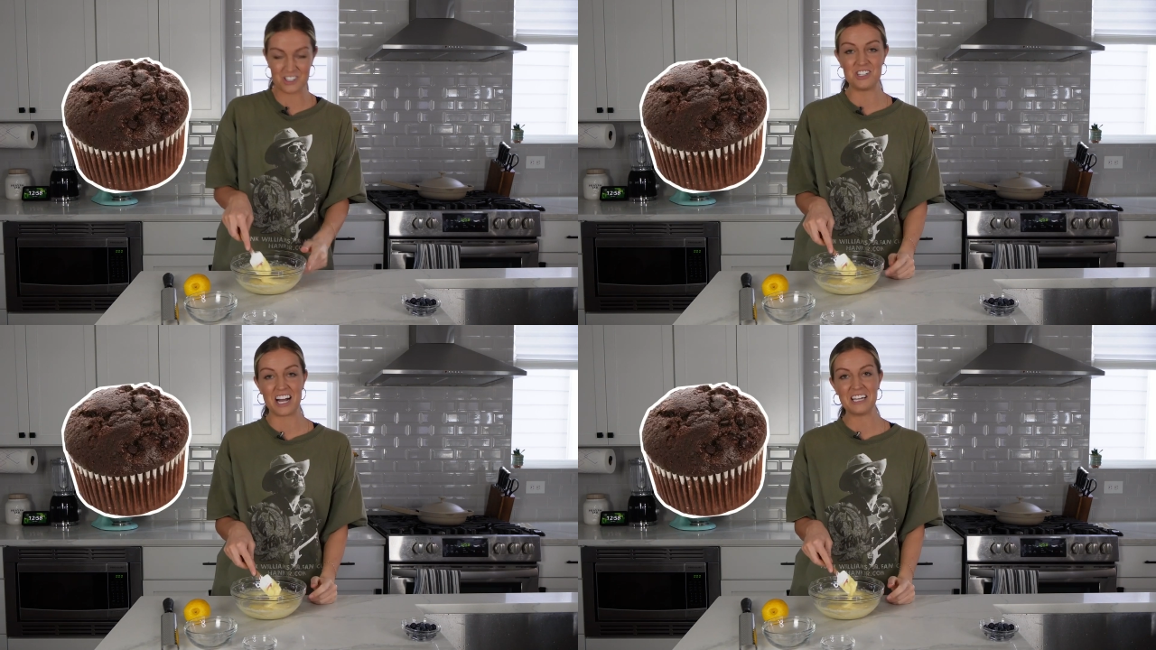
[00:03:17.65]

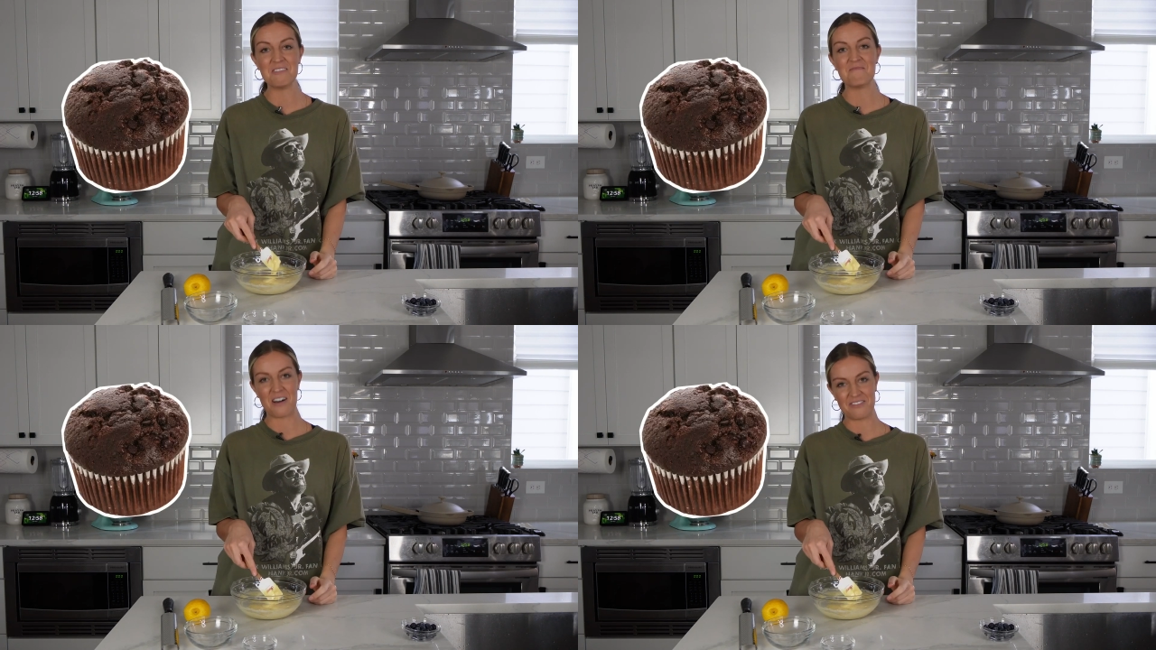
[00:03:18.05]

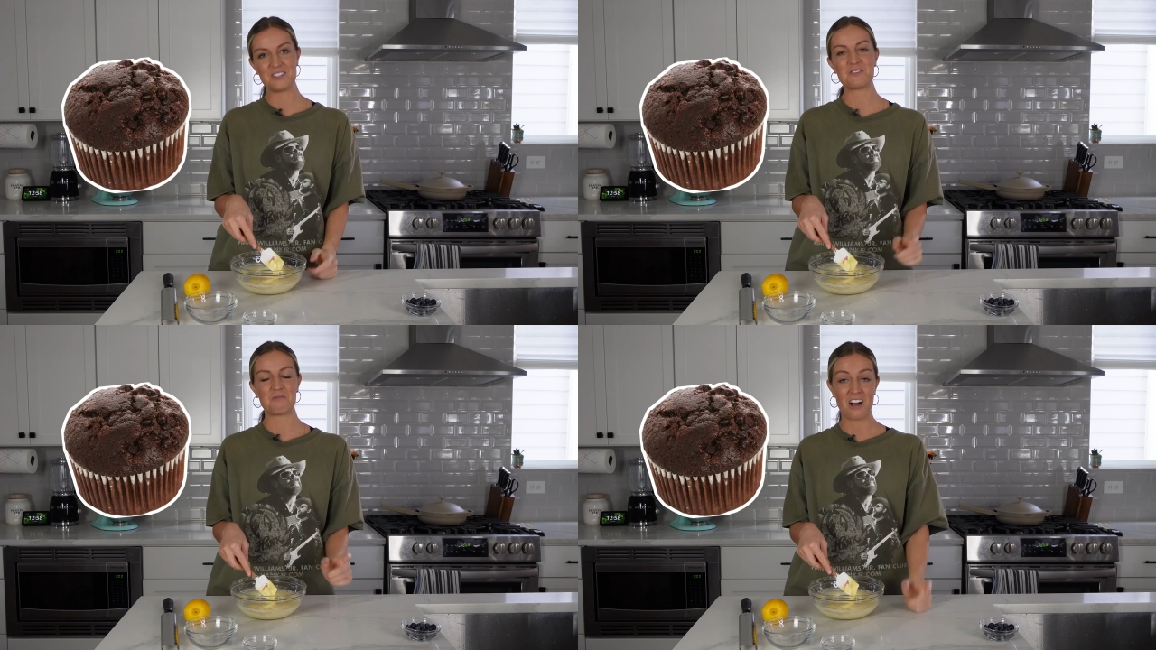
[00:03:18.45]
giant
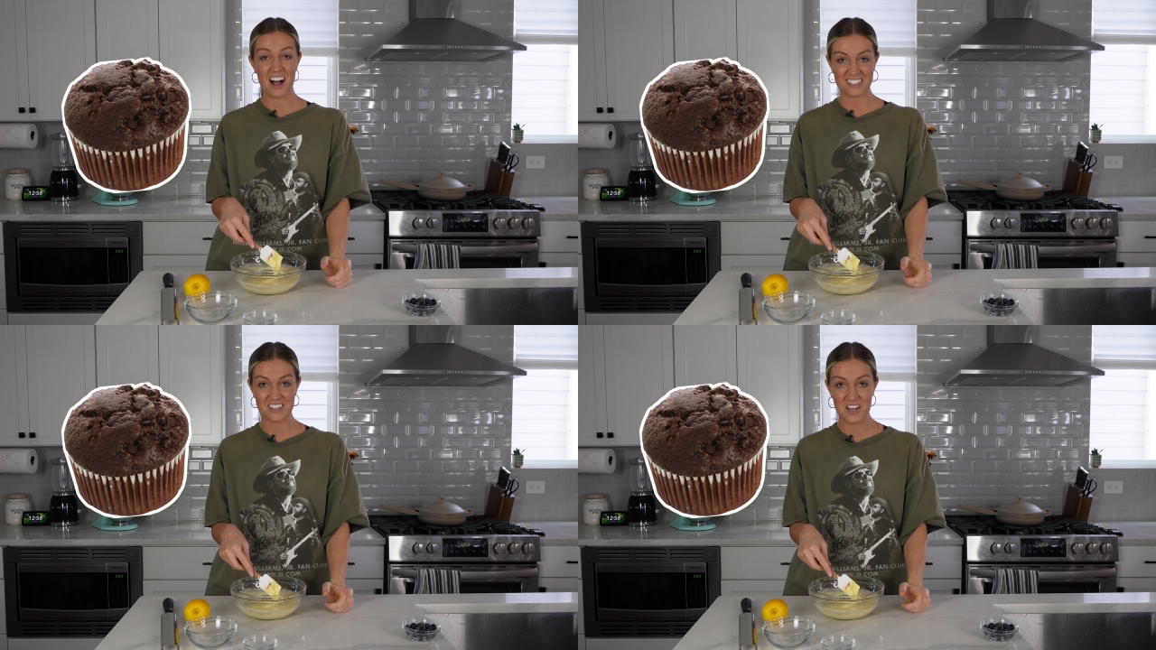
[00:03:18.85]
muffins from
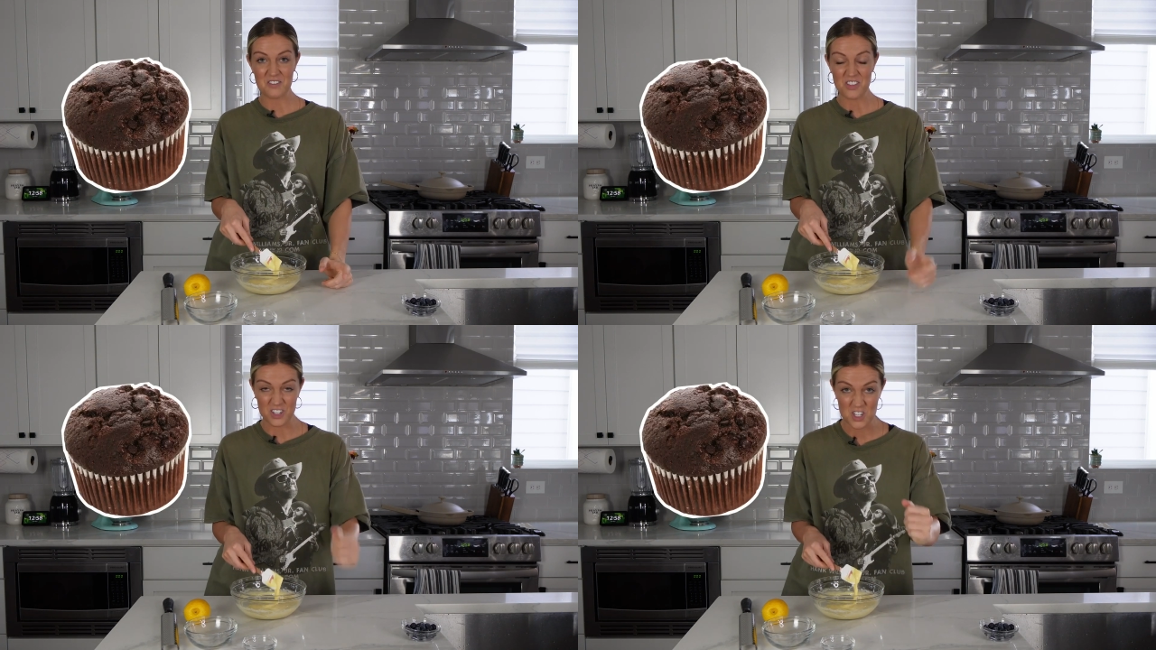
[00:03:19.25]

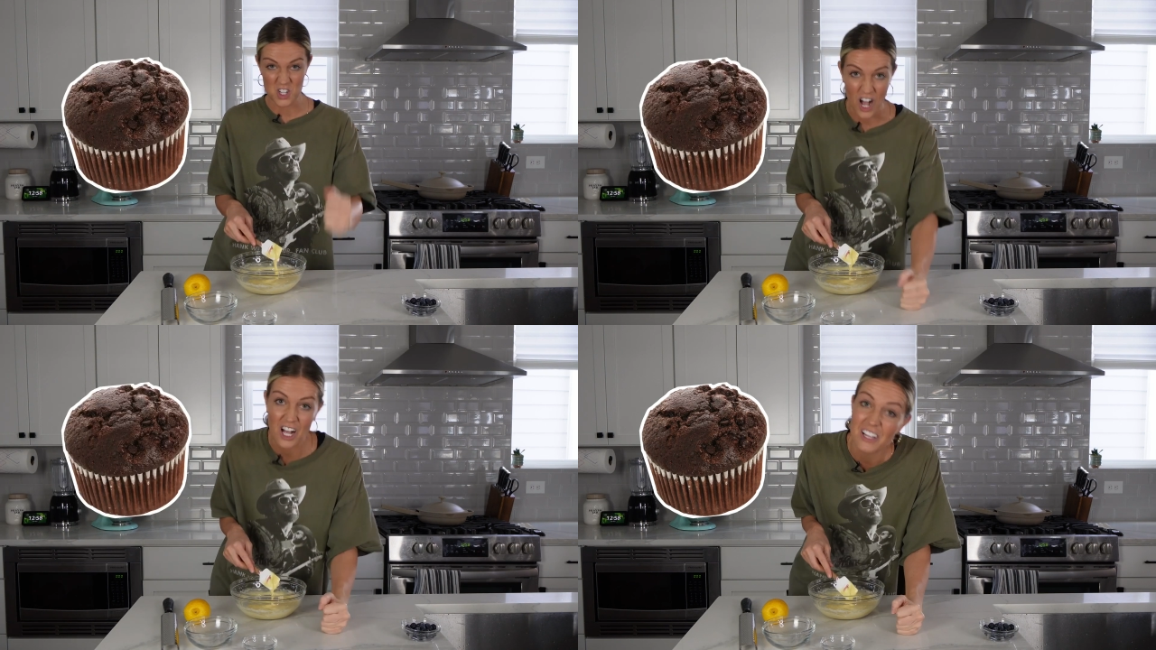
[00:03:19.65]
Costco, the
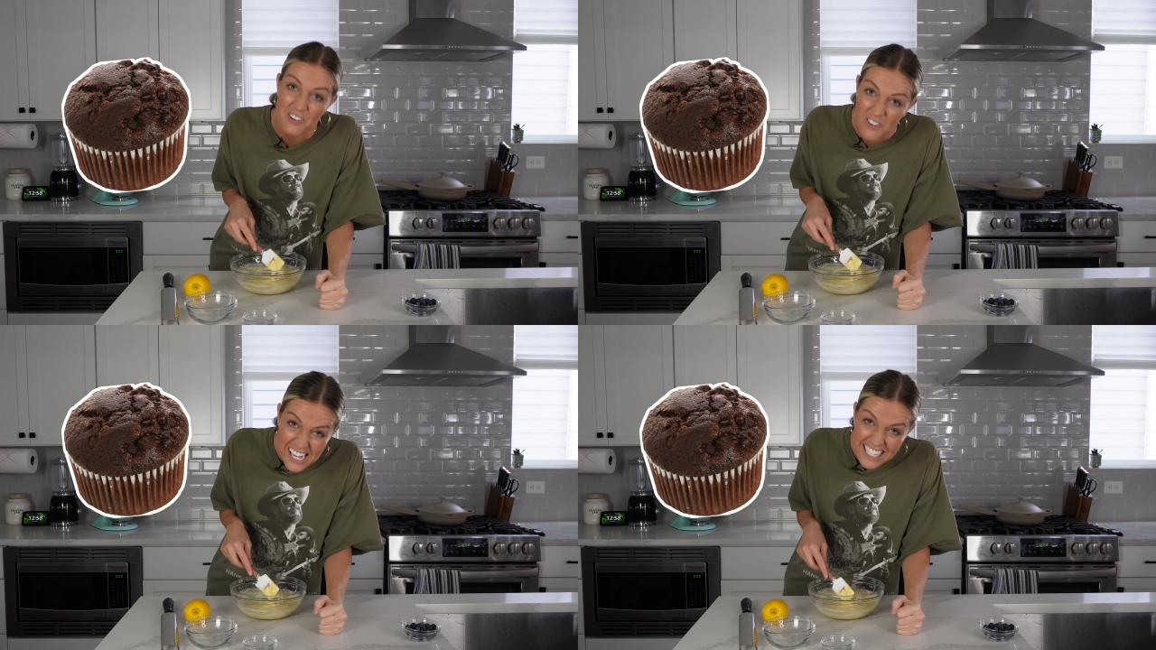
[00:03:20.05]
chocolate
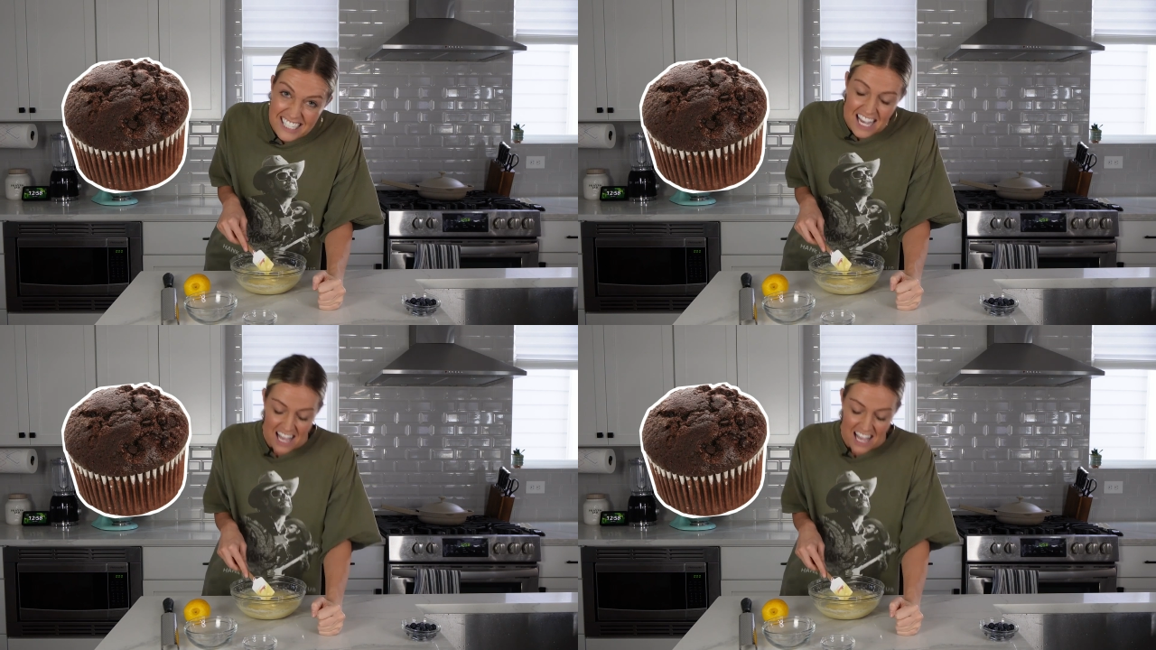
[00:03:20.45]
ones.